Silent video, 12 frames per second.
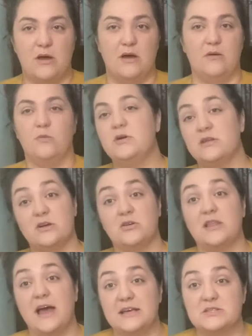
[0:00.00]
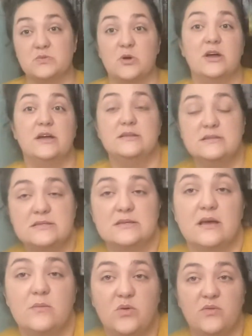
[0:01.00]
One of their last runs
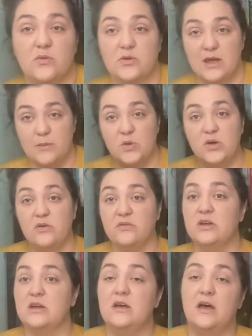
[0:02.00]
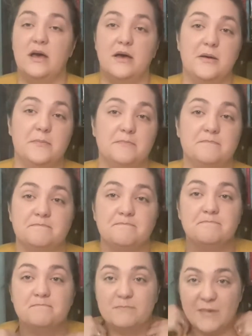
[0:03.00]
before they moved.
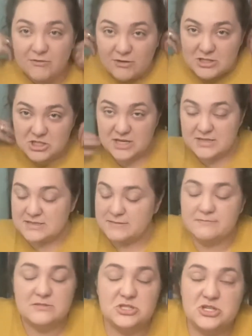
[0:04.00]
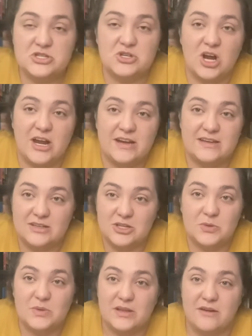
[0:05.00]
My friend Jess, she's great. You
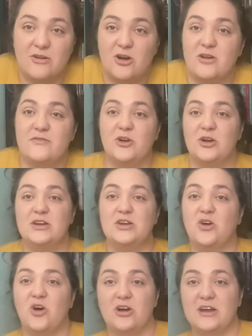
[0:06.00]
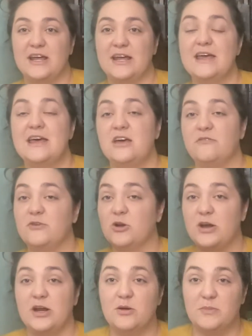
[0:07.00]
would love her if you're into gardening. If you're
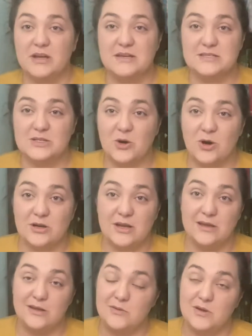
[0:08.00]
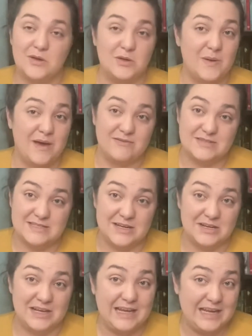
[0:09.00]
here because of the gardening, you know you haven't seen
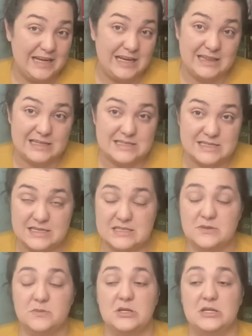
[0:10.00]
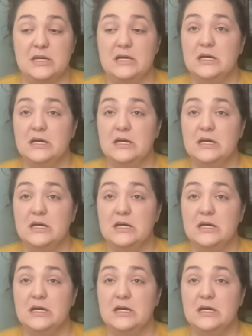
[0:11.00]
any this season really,